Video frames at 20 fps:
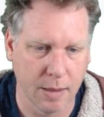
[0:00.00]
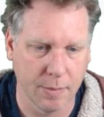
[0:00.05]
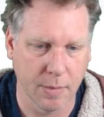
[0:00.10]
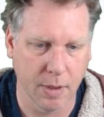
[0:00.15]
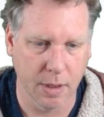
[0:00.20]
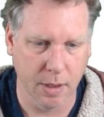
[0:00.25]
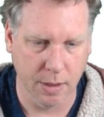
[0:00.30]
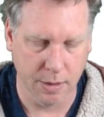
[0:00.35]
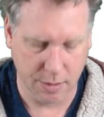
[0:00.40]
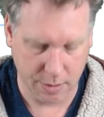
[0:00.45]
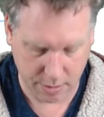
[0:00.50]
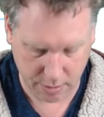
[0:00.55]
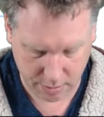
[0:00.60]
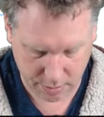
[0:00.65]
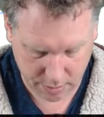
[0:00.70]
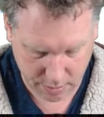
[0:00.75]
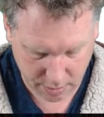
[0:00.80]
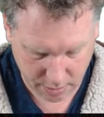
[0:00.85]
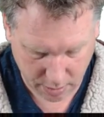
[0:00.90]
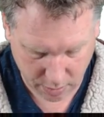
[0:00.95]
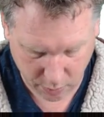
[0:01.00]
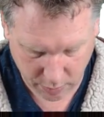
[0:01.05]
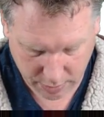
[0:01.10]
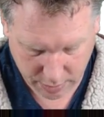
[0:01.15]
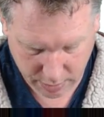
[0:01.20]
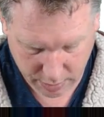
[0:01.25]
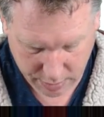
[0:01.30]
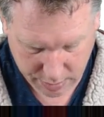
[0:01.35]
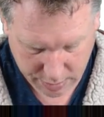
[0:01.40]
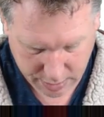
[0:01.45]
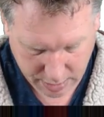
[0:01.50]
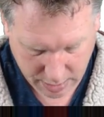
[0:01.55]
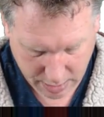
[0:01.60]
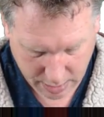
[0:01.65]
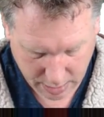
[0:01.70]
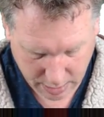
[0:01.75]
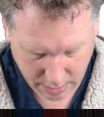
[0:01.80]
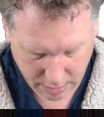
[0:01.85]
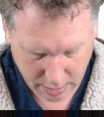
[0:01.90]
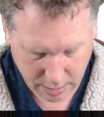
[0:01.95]
then my answers. So we can
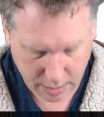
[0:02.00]
say